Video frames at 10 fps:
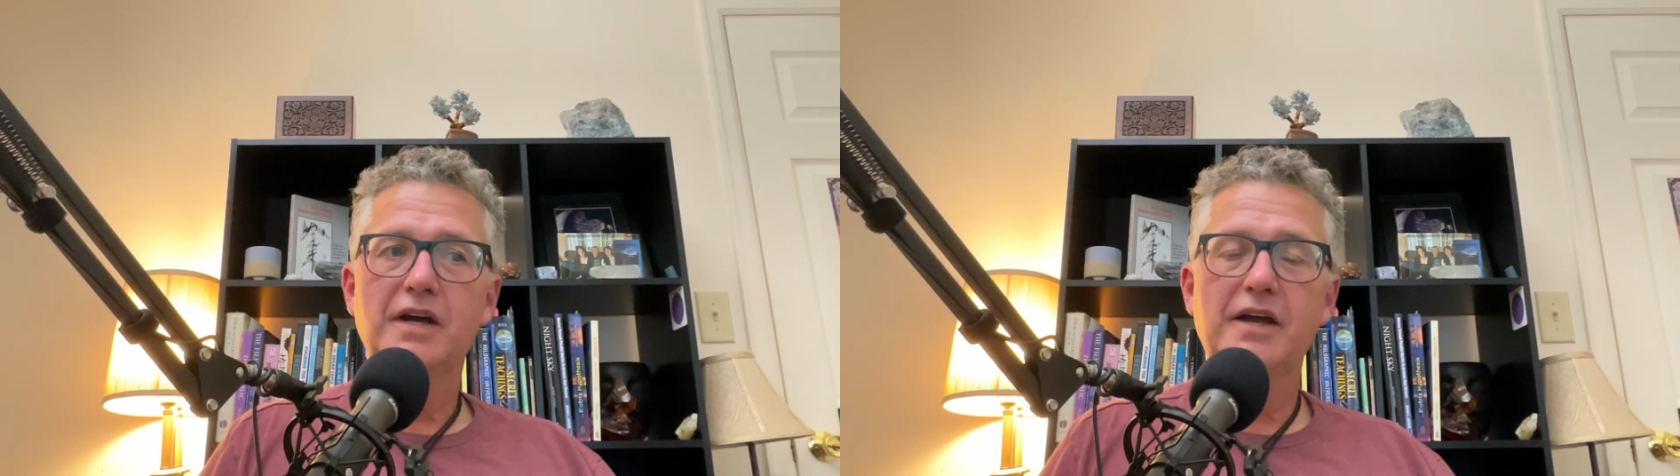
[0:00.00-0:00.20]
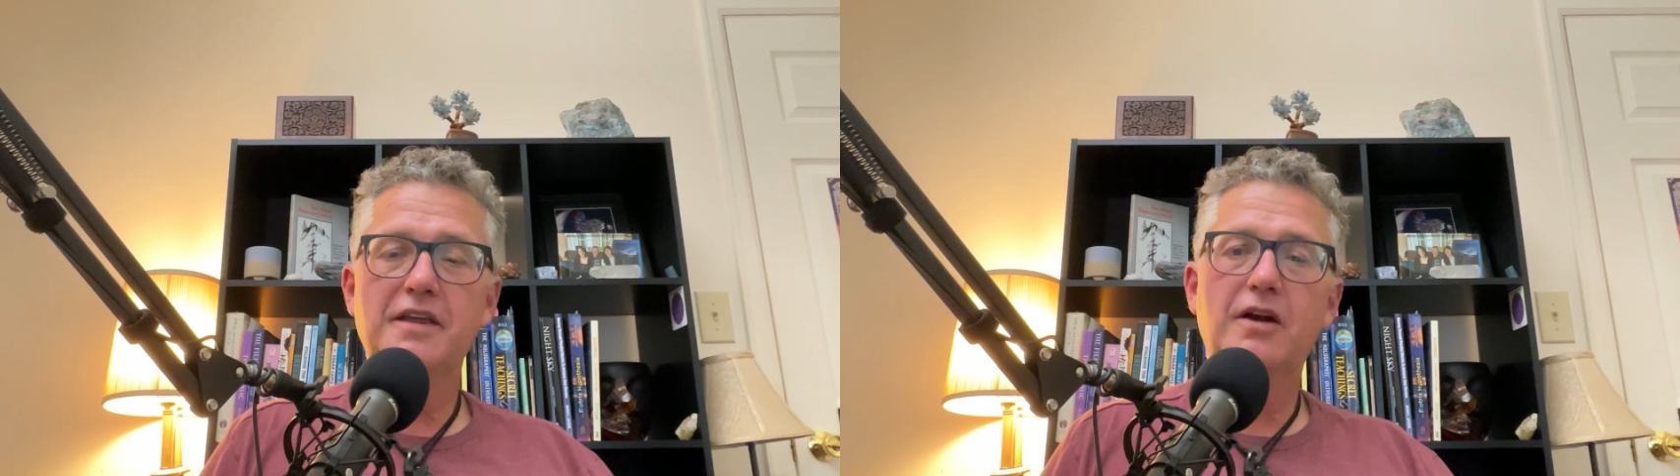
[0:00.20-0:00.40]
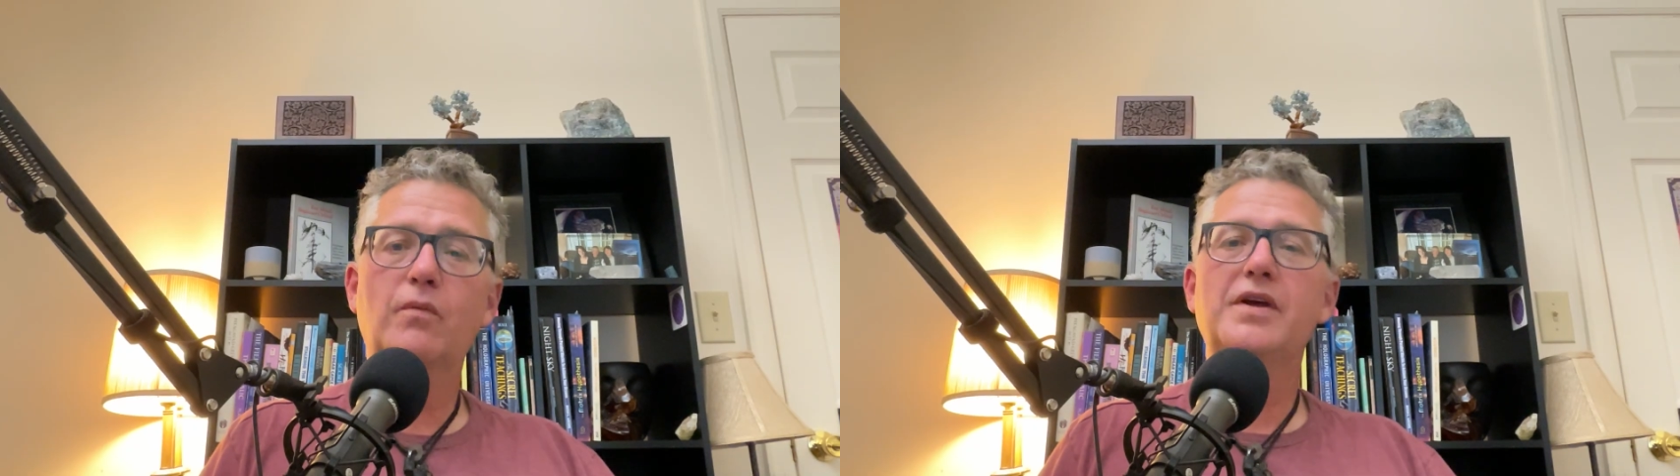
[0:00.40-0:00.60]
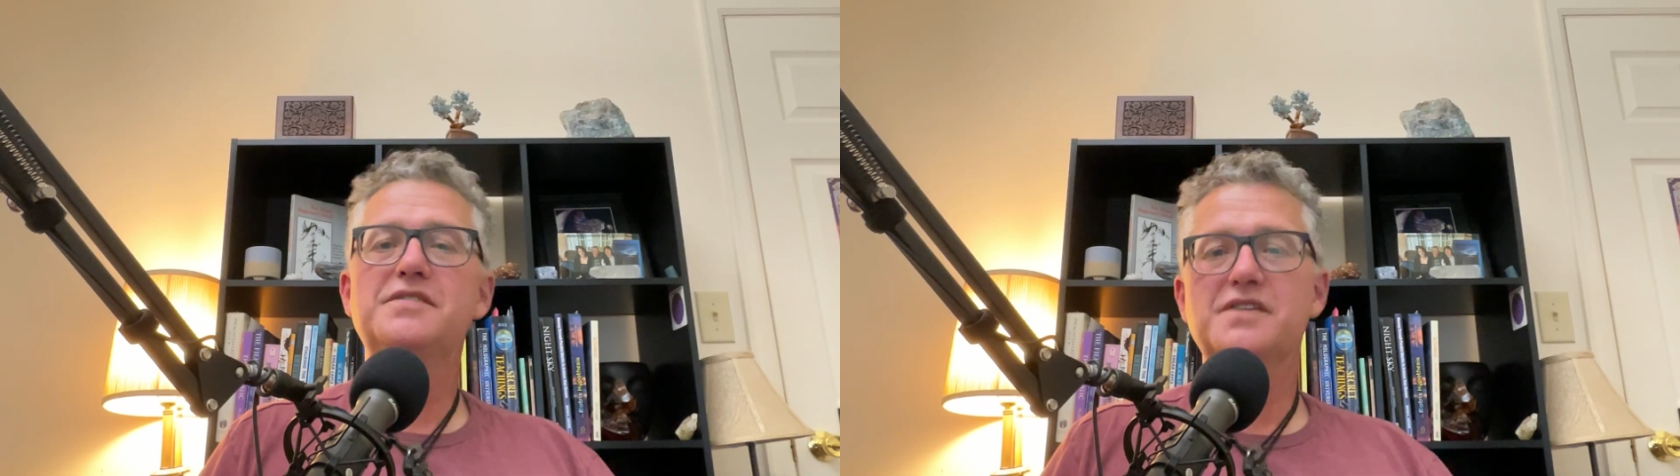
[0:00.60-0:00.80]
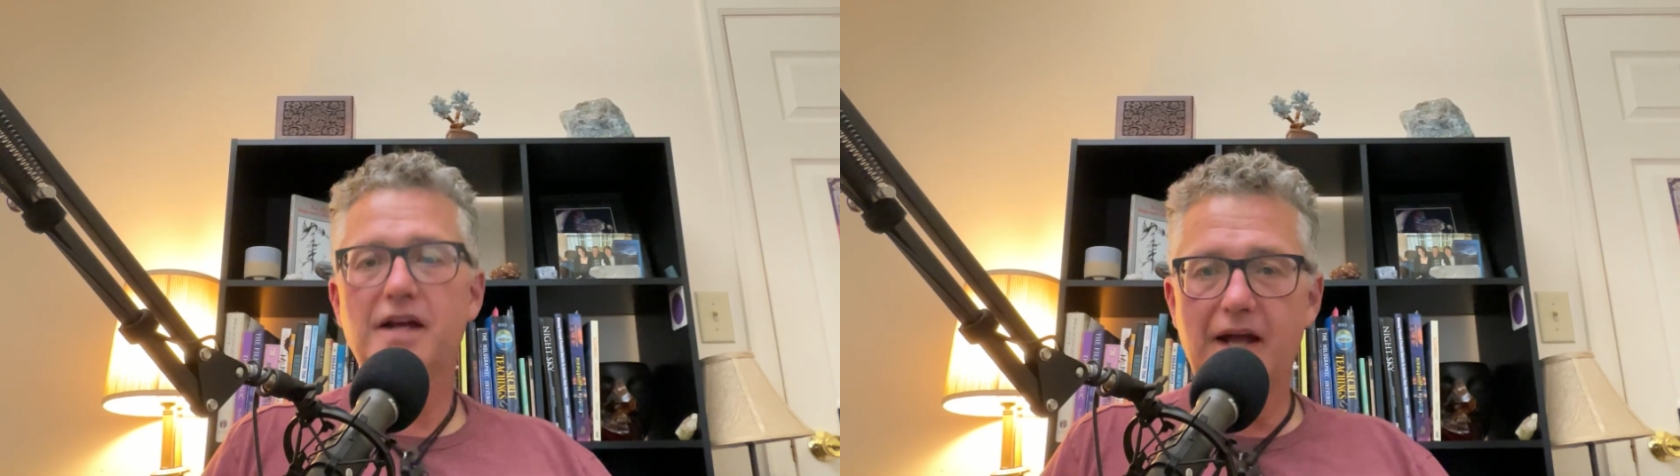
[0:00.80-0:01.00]
and then a
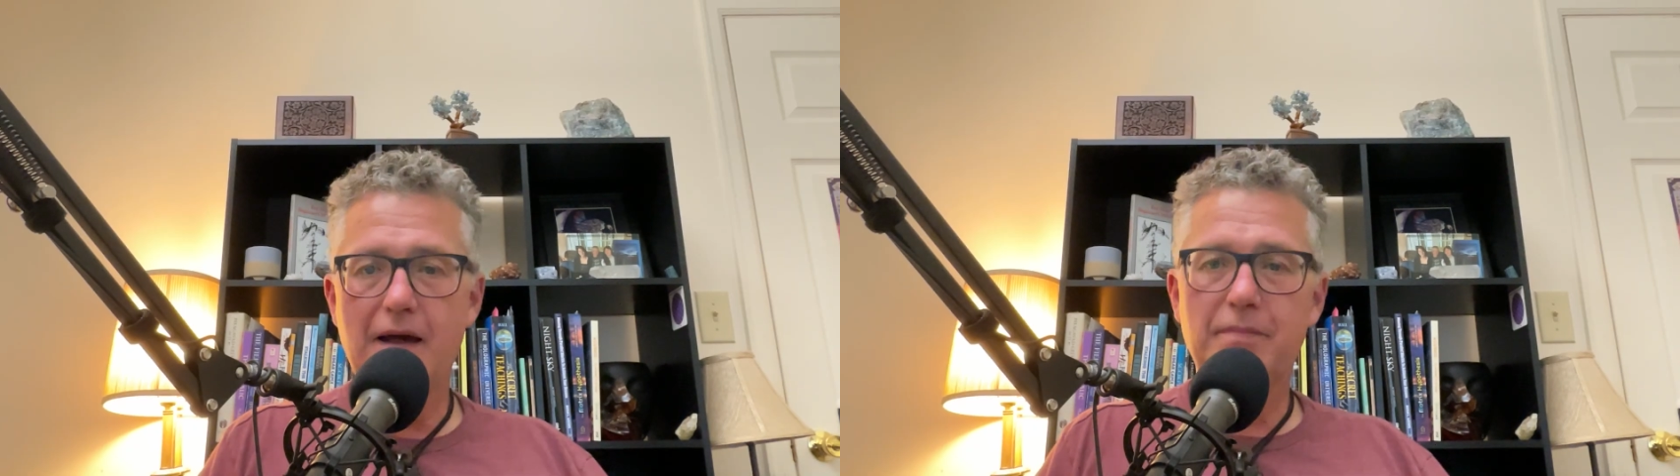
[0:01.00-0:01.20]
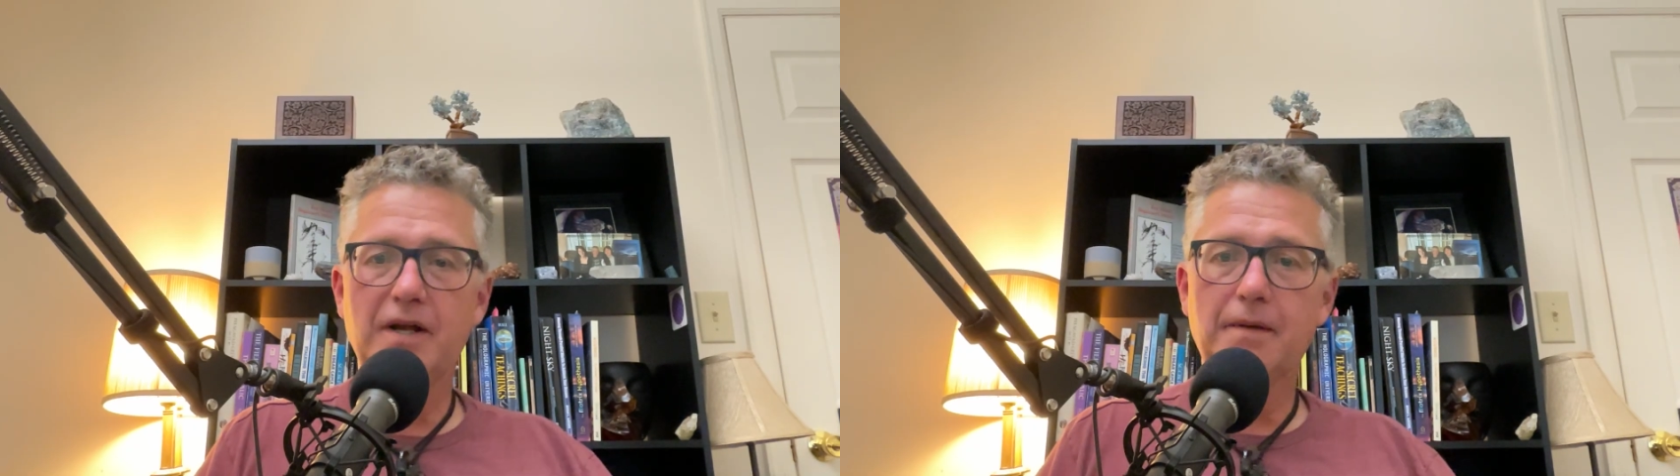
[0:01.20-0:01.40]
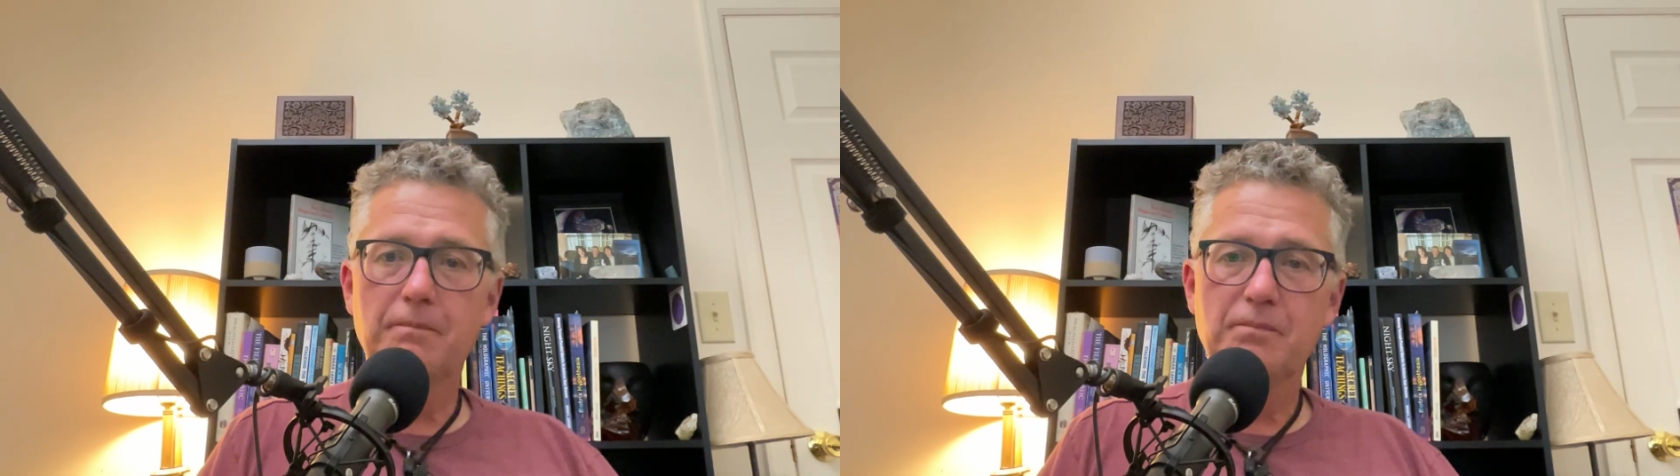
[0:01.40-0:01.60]
reset happening.